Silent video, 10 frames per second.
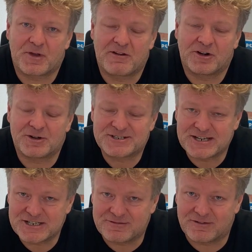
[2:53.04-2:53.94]
Having
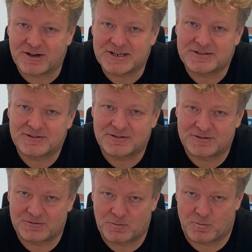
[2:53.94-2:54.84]
identified
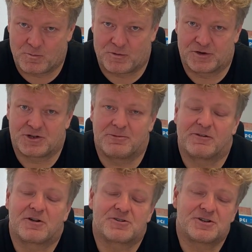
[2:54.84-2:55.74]
the type
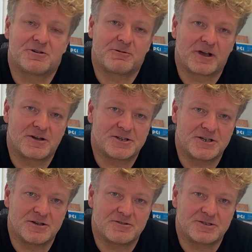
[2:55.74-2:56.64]
of cotton that we're going to
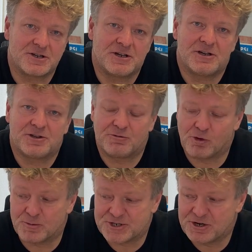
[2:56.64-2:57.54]
use, the
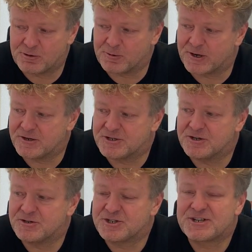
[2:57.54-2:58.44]
raw material we're going to
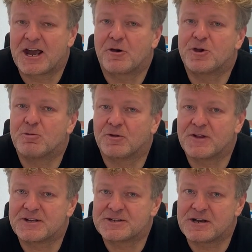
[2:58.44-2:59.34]
use, is how you want
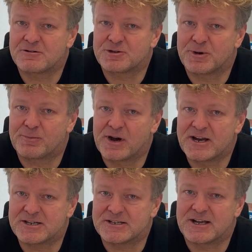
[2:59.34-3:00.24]
that towel to be
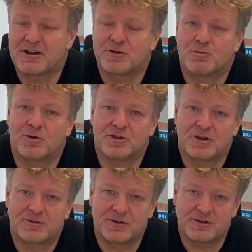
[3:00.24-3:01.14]
branded, how you want
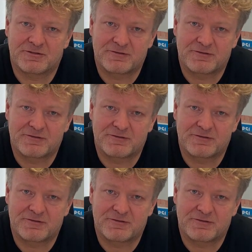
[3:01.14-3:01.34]
the